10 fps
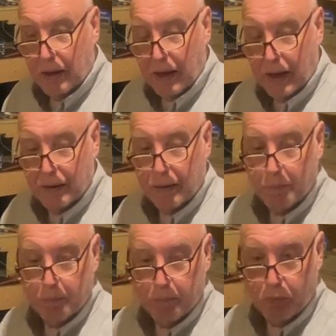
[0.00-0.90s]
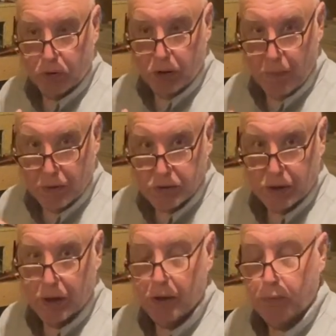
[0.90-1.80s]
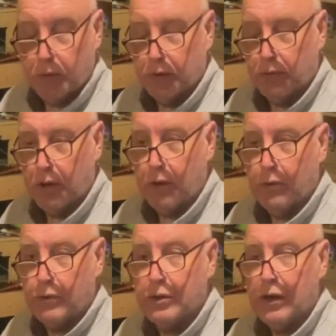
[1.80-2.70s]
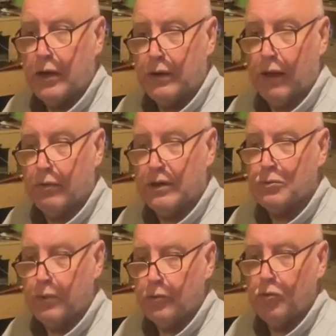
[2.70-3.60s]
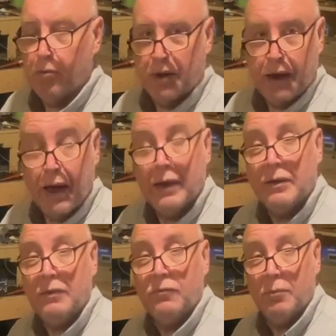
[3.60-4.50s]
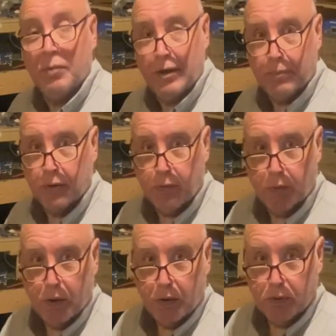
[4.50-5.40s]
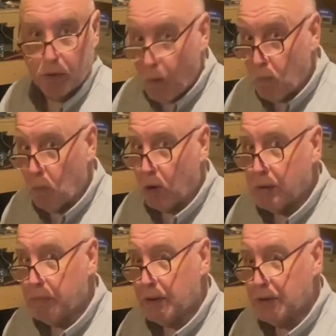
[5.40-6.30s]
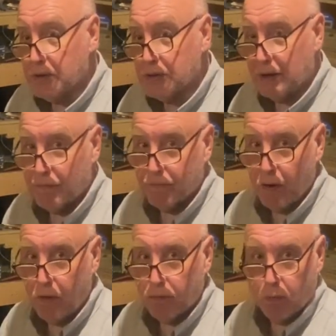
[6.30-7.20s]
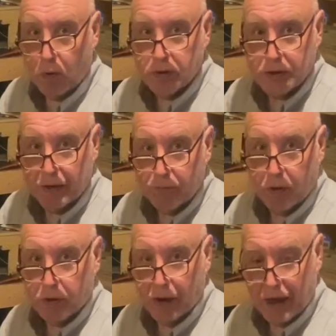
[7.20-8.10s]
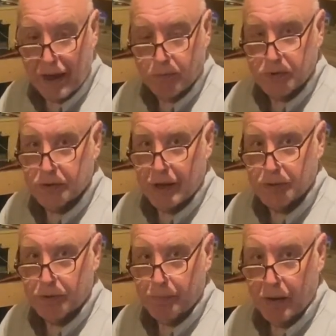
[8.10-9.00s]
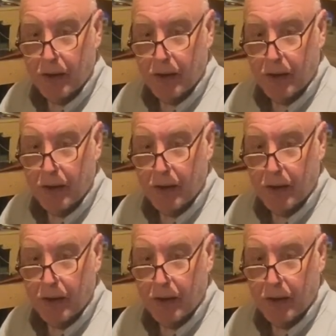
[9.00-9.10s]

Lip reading: and put them onto the local nodes. Now this will come in handy for people who don't want a PC involved once they've got the layout set up.